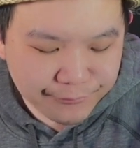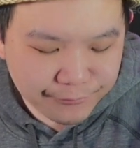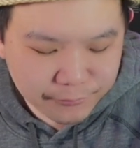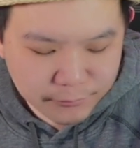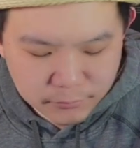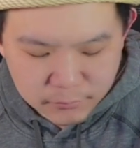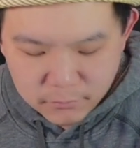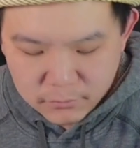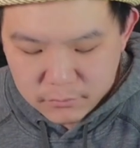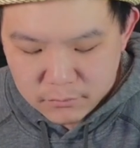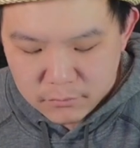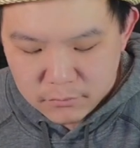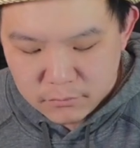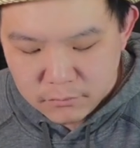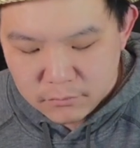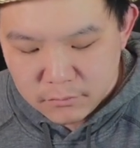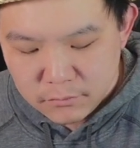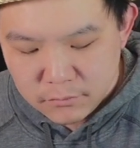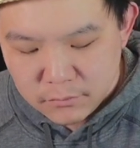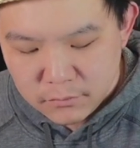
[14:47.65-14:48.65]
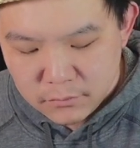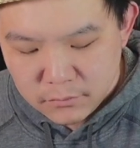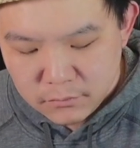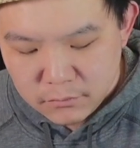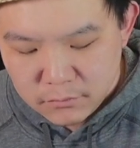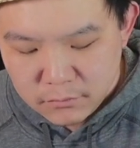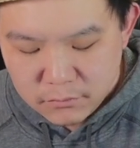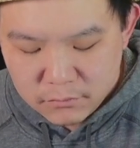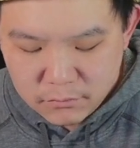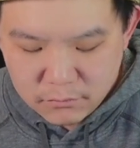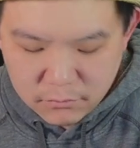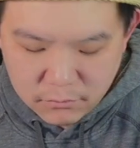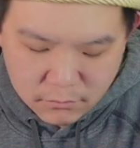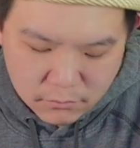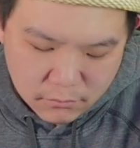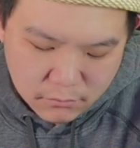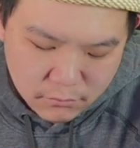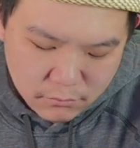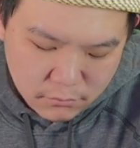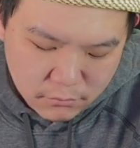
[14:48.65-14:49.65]

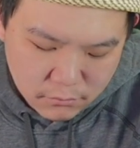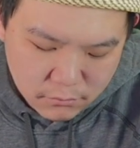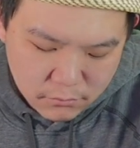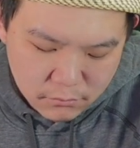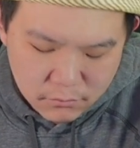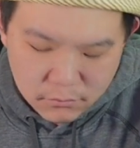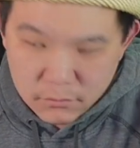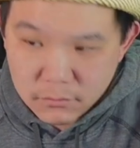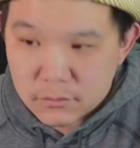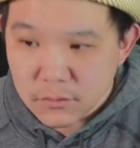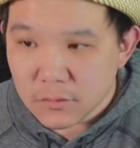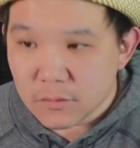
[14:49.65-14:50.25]
[no speech]